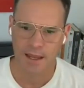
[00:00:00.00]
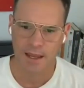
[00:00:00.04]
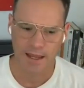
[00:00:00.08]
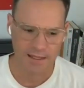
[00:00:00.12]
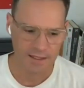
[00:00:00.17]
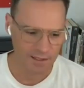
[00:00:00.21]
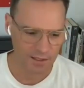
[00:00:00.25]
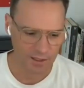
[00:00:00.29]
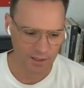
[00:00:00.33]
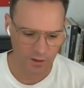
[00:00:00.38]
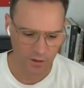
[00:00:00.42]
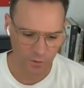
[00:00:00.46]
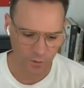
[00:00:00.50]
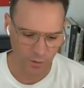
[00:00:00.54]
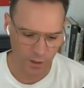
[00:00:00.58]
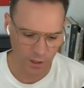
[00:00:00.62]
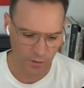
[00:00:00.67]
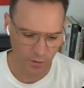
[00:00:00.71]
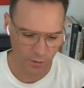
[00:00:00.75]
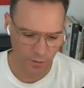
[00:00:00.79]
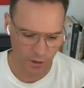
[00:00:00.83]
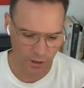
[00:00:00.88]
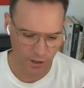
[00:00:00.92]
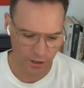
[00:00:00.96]
And so
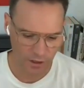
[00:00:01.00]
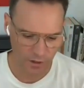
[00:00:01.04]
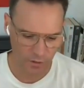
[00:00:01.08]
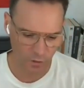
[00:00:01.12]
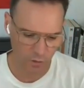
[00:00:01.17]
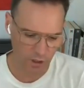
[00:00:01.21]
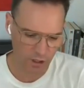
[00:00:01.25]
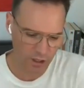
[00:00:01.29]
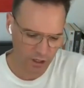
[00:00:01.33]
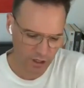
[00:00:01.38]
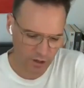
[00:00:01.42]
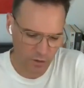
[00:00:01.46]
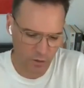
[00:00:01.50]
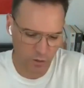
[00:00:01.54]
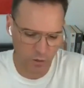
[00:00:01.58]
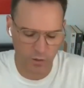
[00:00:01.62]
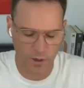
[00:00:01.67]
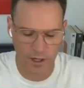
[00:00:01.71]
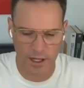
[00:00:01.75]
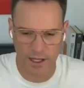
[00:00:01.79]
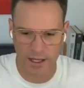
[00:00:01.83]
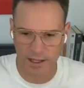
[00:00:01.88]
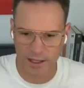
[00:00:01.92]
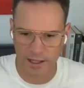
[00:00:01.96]
we would work
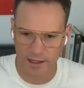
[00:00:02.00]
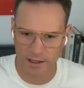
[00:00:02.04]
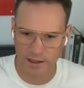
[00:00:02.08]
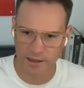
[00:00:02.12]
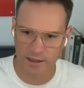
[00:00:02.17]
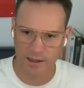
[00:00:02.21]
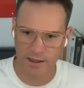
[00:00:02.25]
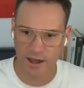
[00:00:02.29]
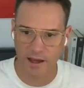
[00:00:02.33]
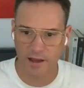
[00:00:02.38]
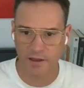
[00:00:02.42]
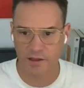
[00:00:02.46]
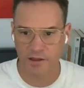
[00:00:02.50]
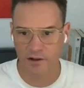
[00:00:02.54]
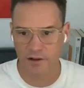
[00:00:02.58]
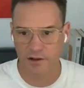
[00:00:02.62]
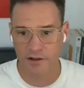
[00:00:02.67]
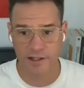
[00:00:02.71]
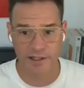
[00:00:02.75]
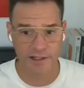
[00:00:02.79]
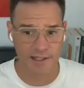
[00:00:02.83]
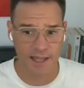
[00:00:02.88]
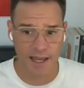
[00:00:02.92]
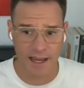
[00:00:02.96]
with
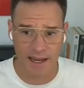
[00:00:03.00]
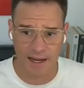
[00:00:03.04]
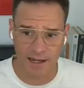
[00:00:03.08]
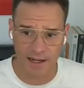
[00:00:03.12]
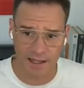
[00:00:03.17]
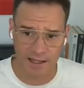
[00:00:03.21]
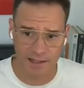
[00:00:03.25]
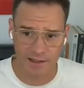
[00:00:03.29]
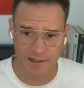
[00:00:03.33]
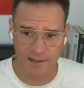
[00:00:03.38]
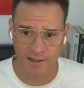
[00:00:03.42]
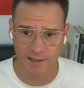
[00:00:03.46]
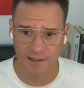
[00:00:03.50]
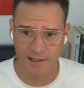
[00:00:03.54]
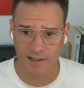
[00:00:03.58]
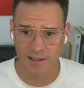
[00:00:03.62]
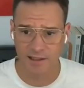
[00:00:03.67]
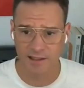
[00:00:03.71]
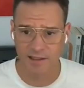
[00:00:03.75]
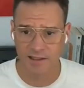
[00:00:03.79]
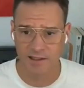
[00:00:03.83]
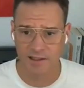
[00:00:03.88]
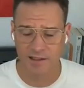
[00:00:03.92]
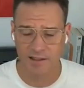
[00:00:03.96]
other design
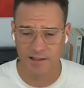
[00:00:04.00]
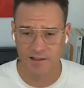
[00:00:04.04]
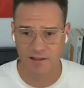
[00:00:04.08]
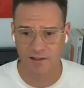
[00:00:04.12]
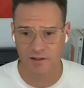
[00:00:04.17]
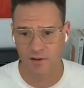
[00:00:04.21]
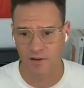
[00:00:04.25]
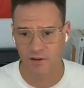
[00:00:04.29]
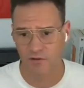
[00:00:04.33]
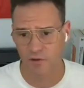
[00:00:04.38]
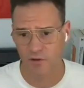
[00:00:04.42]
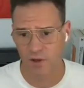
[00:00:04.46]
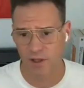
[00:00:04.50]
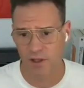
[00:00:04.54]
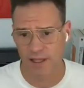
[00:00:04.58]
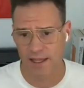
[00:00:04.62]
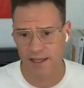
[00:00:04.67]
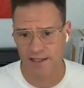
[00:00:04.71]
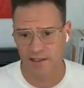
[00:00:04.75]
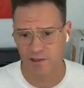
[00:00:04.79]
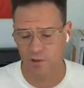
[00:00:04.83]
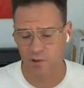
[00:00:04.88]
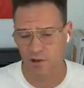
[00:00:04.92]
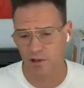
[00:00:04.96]
agencies doing
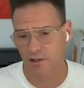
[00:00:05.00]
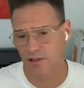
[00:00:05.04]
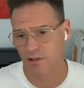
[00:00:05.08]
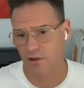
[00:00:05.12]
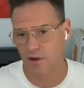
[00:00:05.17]
freelance work.